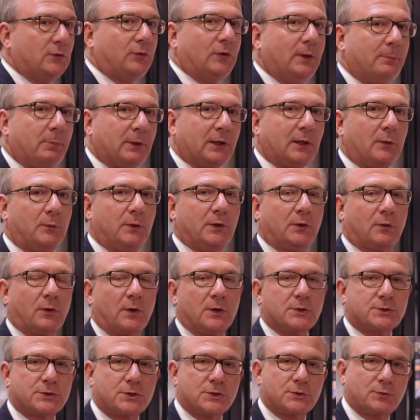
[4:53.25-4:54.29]
typically when
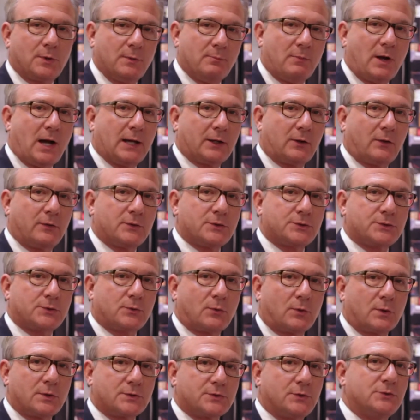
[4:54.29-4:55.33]
grocers remodel their
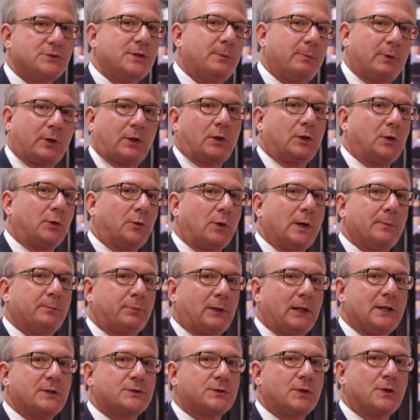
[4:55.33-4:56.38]
stores, they're typically going to
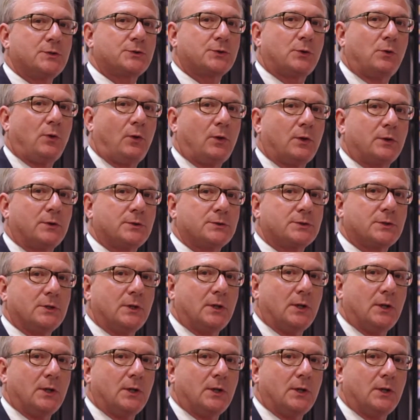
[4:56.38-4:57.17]
replace those coolers.